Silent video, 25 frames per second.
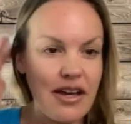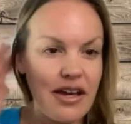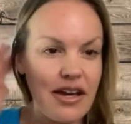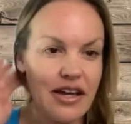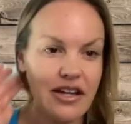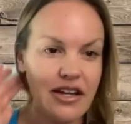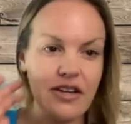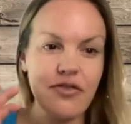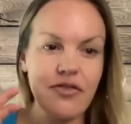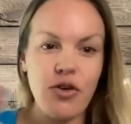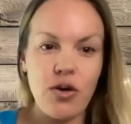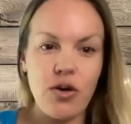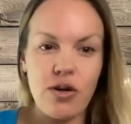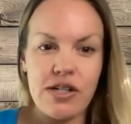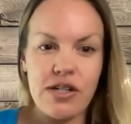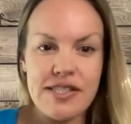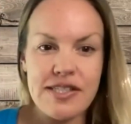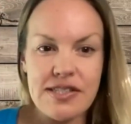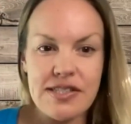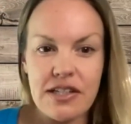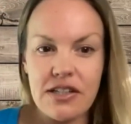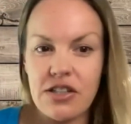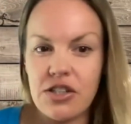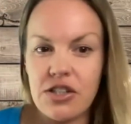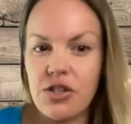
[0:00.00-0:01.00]
And of
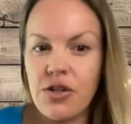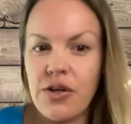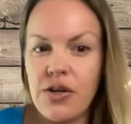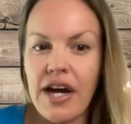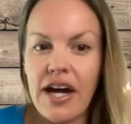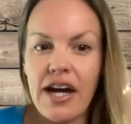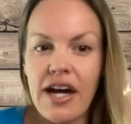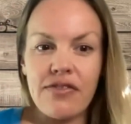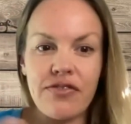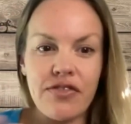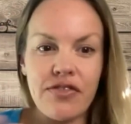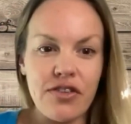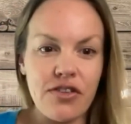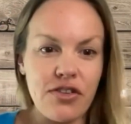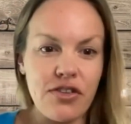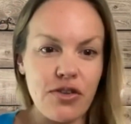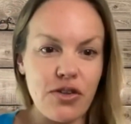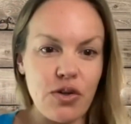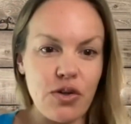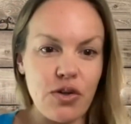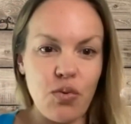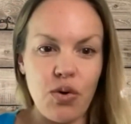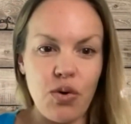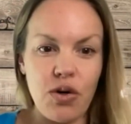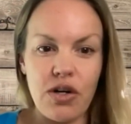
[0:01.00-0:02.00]
course, you have to do
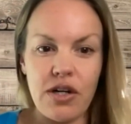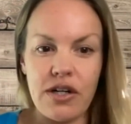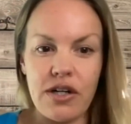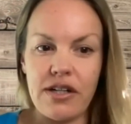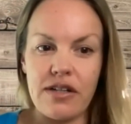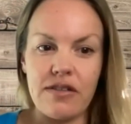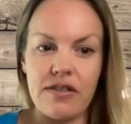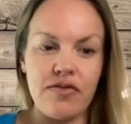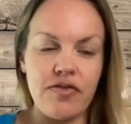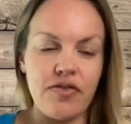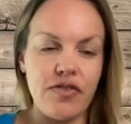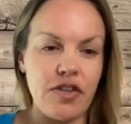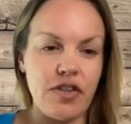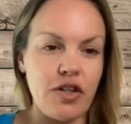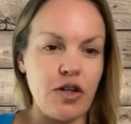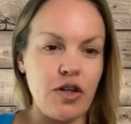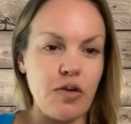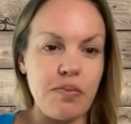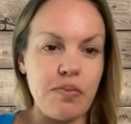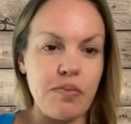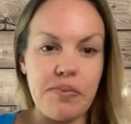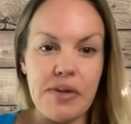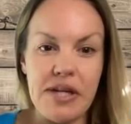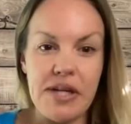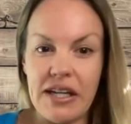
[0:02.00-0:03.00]
the work of,
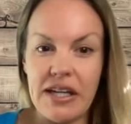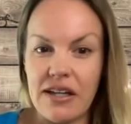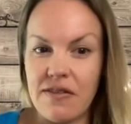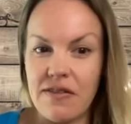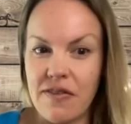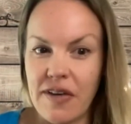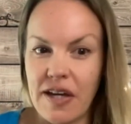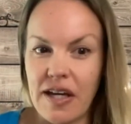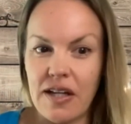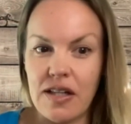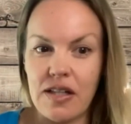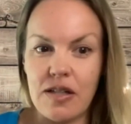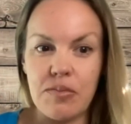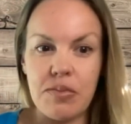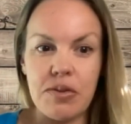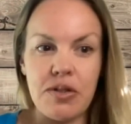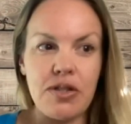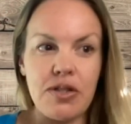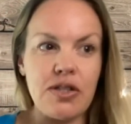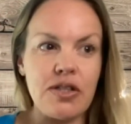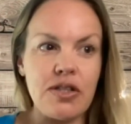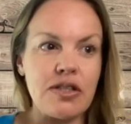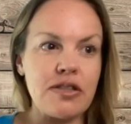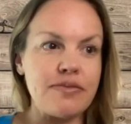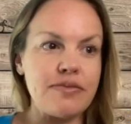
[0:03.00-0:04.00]
being
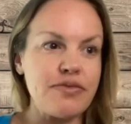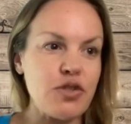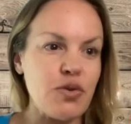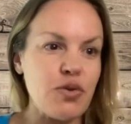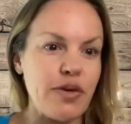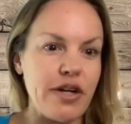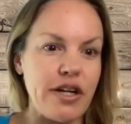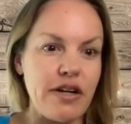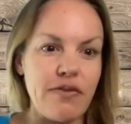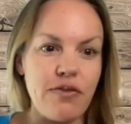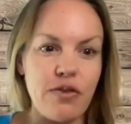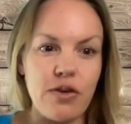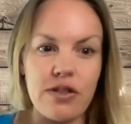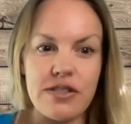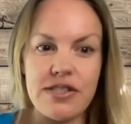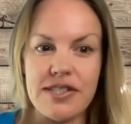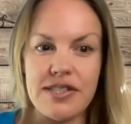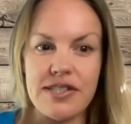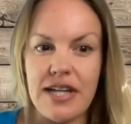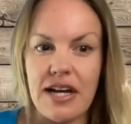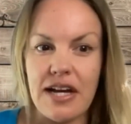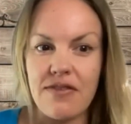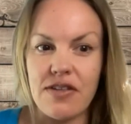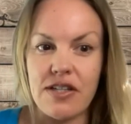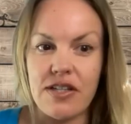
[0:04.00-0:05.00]
available
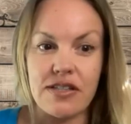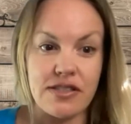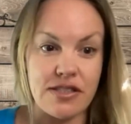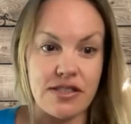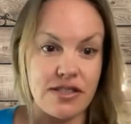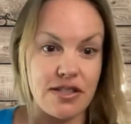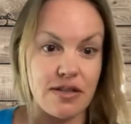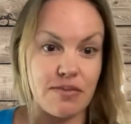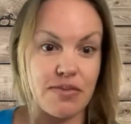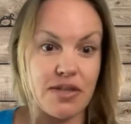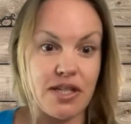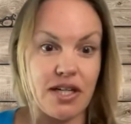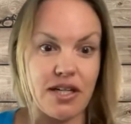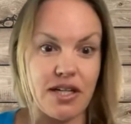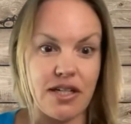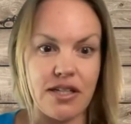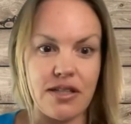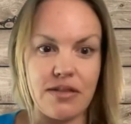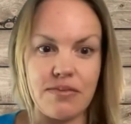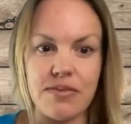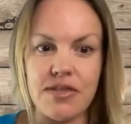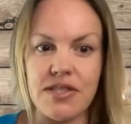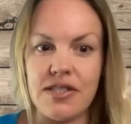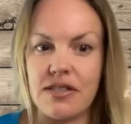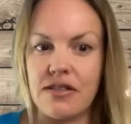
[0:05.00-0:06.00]
24/7
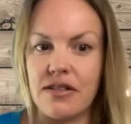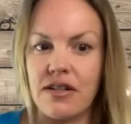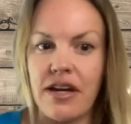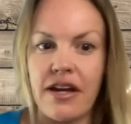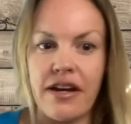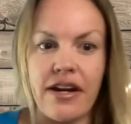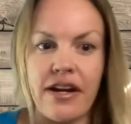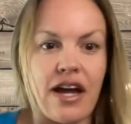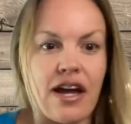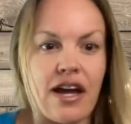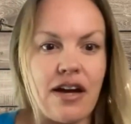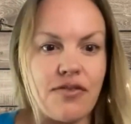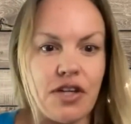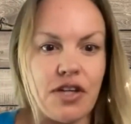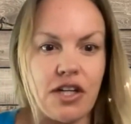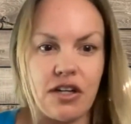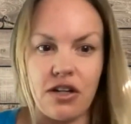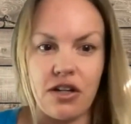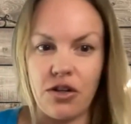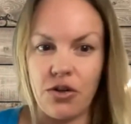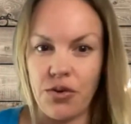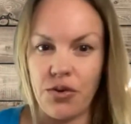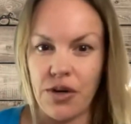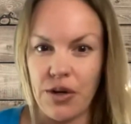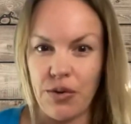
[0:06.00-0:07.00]
sometimes and having a
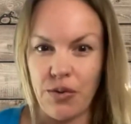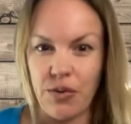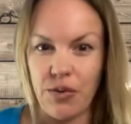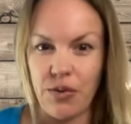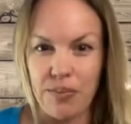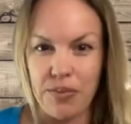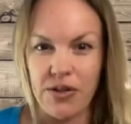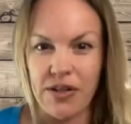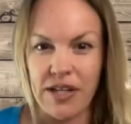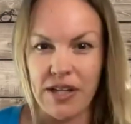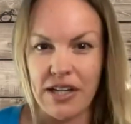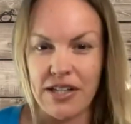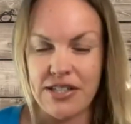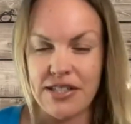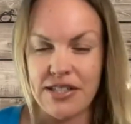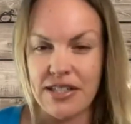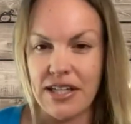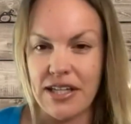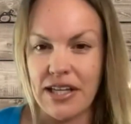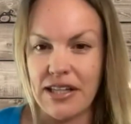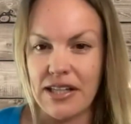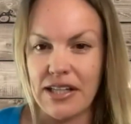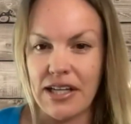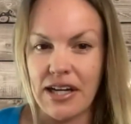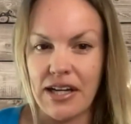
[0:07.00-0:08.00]
great reputation
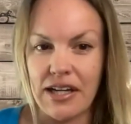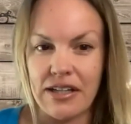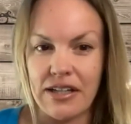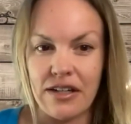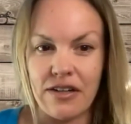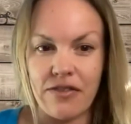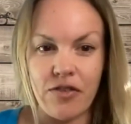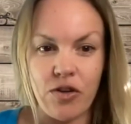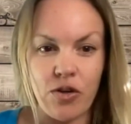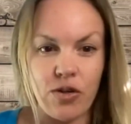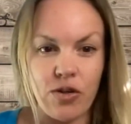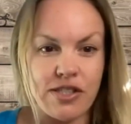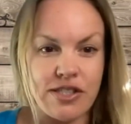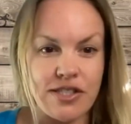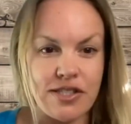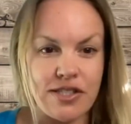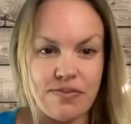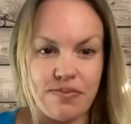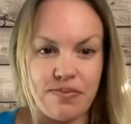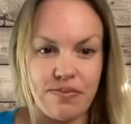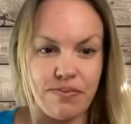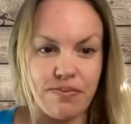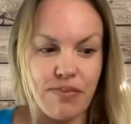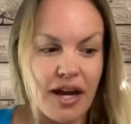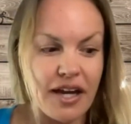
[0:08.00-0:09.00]
online. And of course,
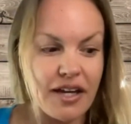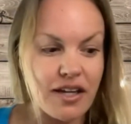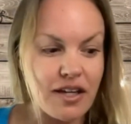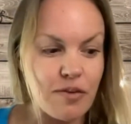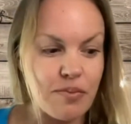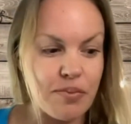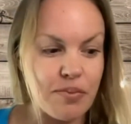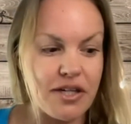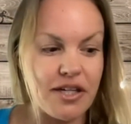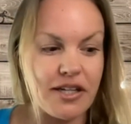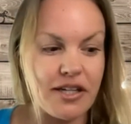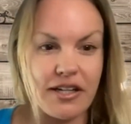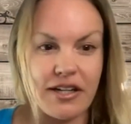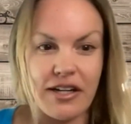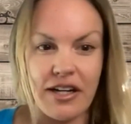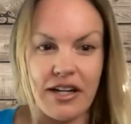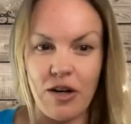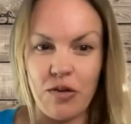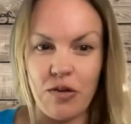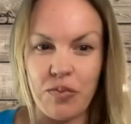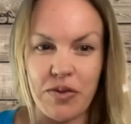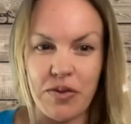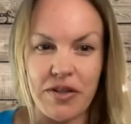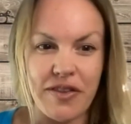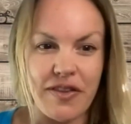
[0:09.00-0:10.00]
my company can
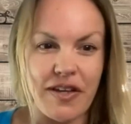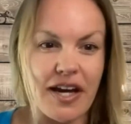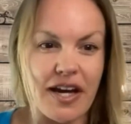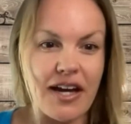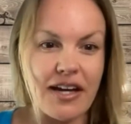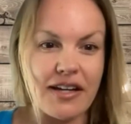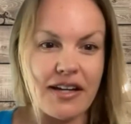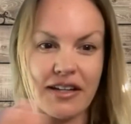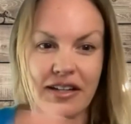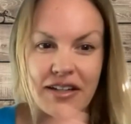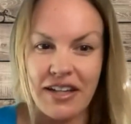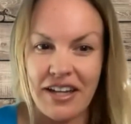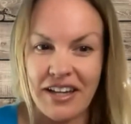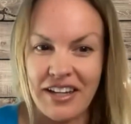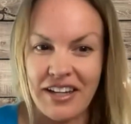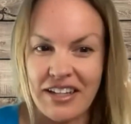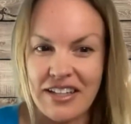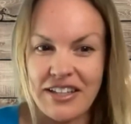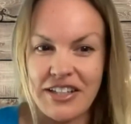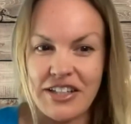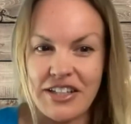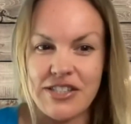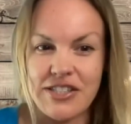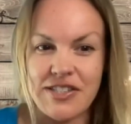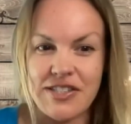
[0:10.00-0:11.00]
help with that. And
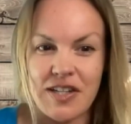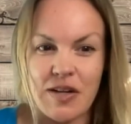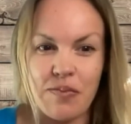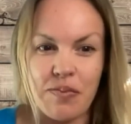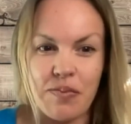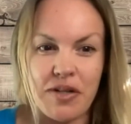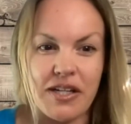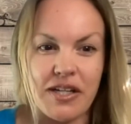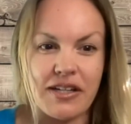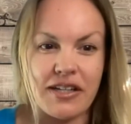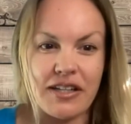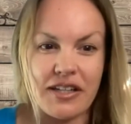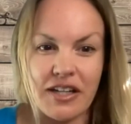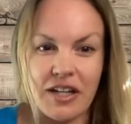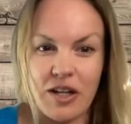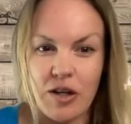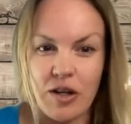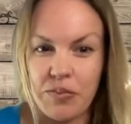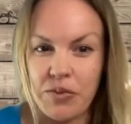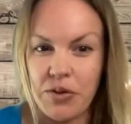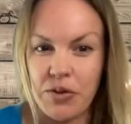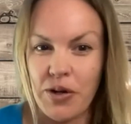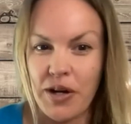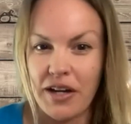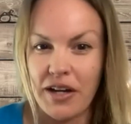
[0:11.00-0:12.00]
Claire's company can
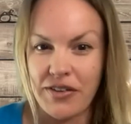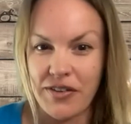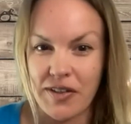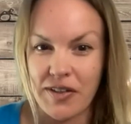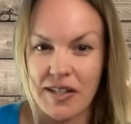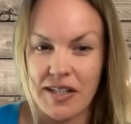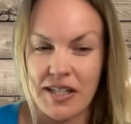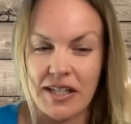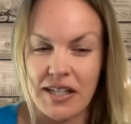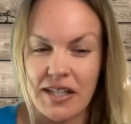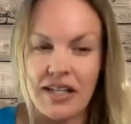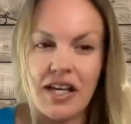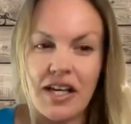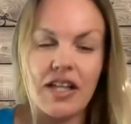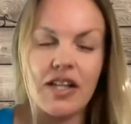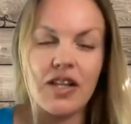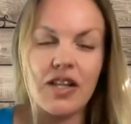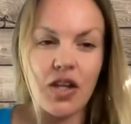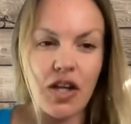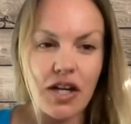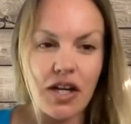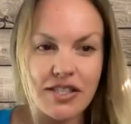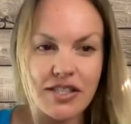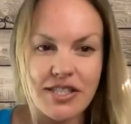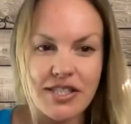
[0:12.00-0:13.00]
help you actually
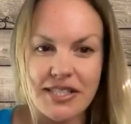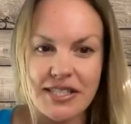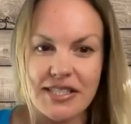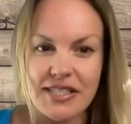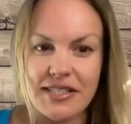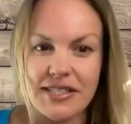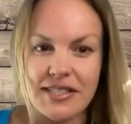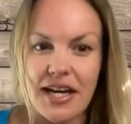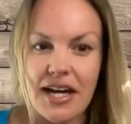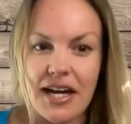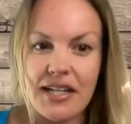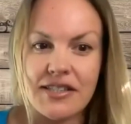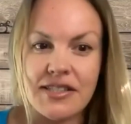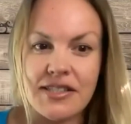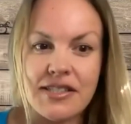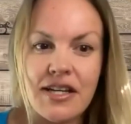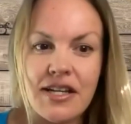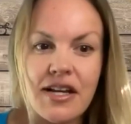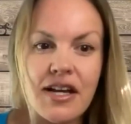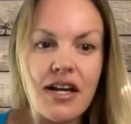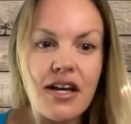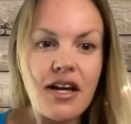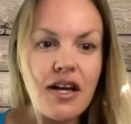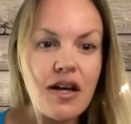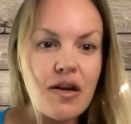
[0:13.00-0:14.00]
launch these ads.
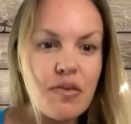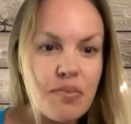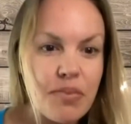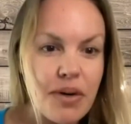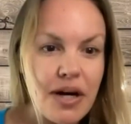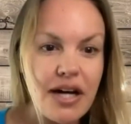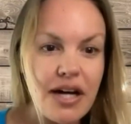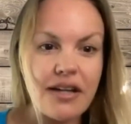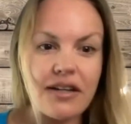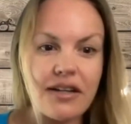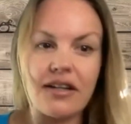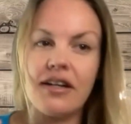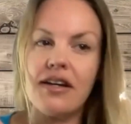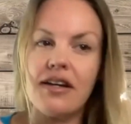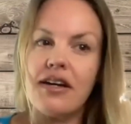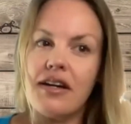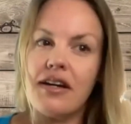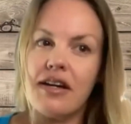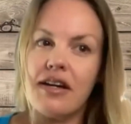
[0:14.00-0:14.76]
But